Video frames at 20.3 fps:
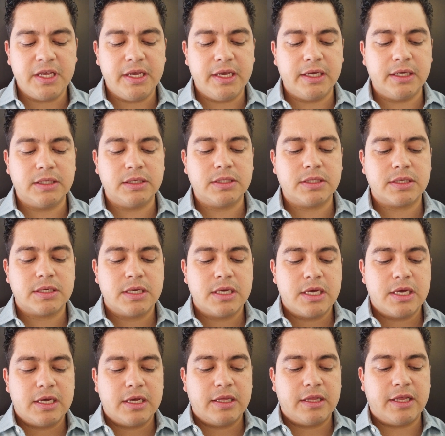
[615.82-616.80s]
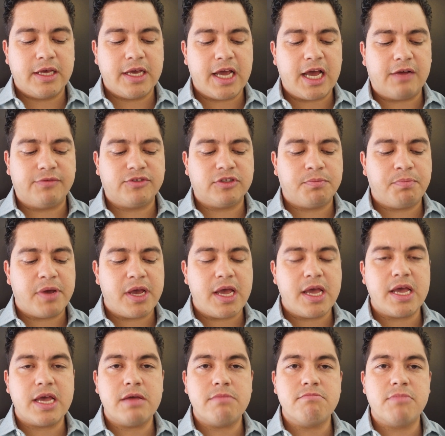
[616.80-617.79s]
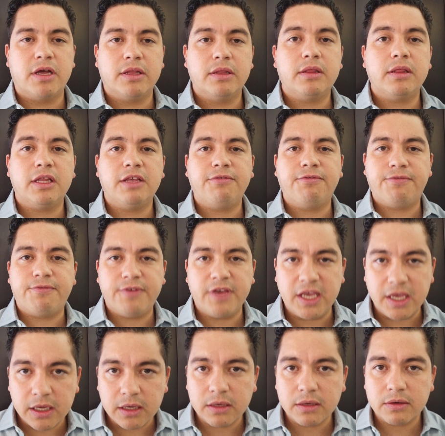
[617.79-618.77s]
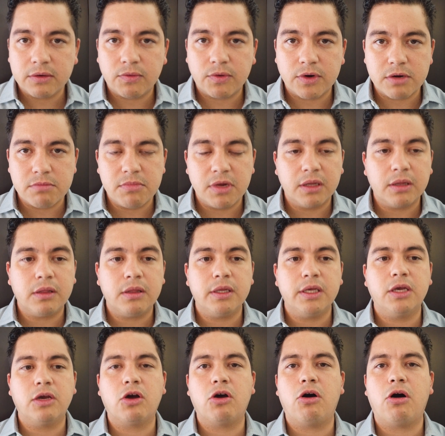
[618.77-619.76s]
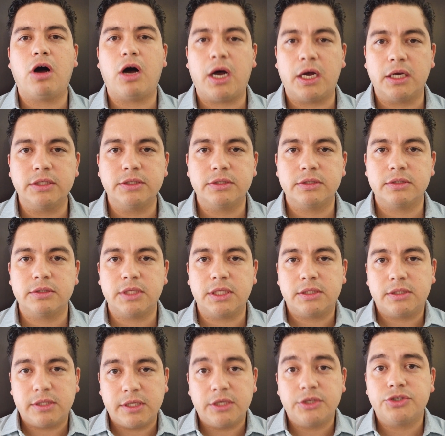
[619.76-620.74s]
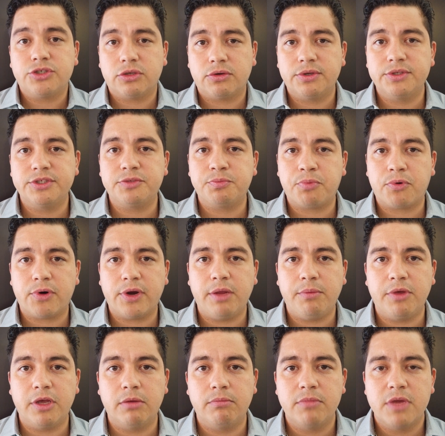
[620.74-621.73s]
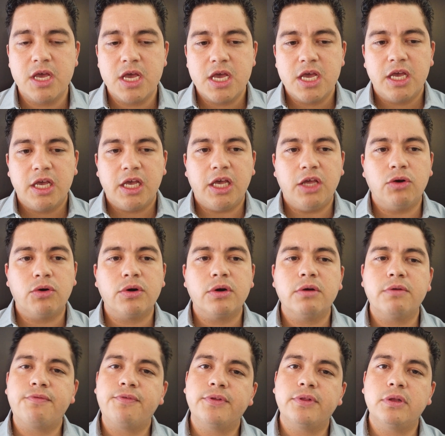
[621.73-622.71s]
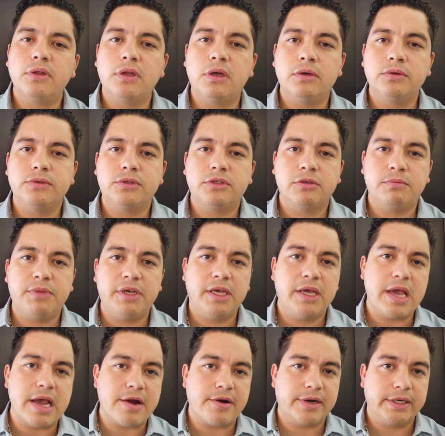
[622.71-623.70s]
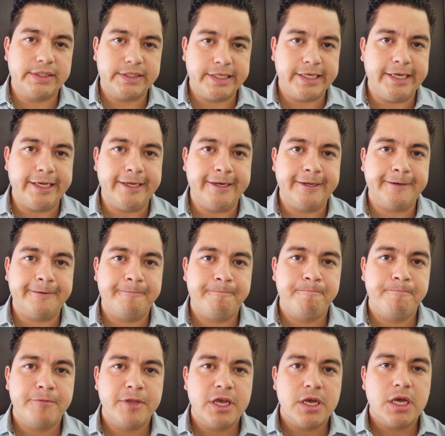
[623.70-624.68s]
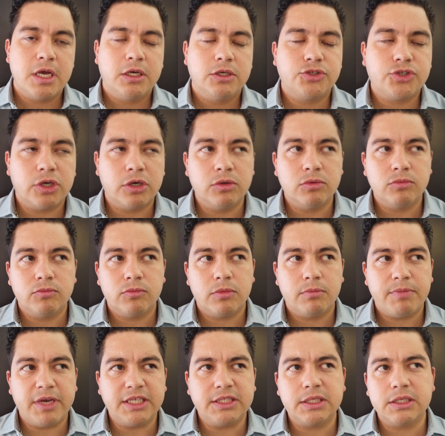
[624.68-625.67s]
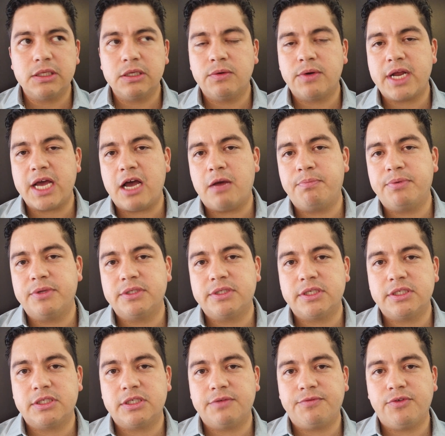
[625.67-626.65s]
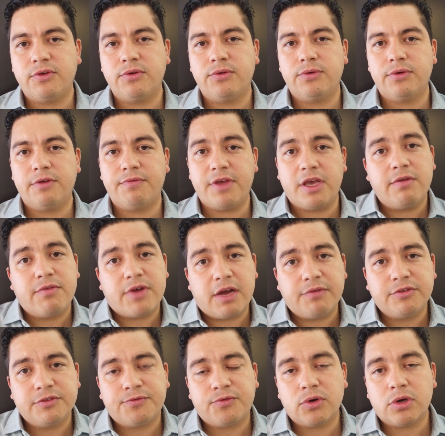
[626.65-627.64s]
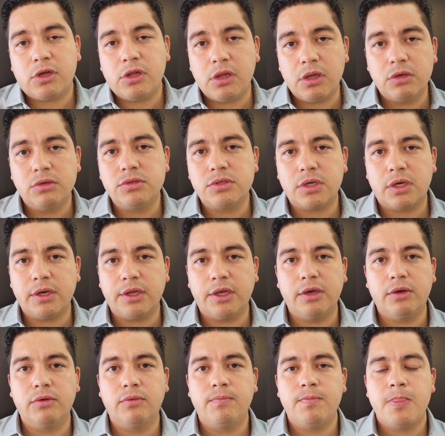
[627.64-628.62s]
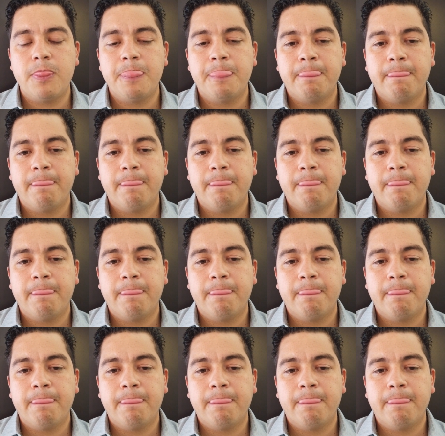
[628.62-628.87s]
is they have to pay a monthly fee or a monthly cost, that's the insurance premium, in order for the loan to be guaranteed. So basically what happens is if they ever have to foreclose on you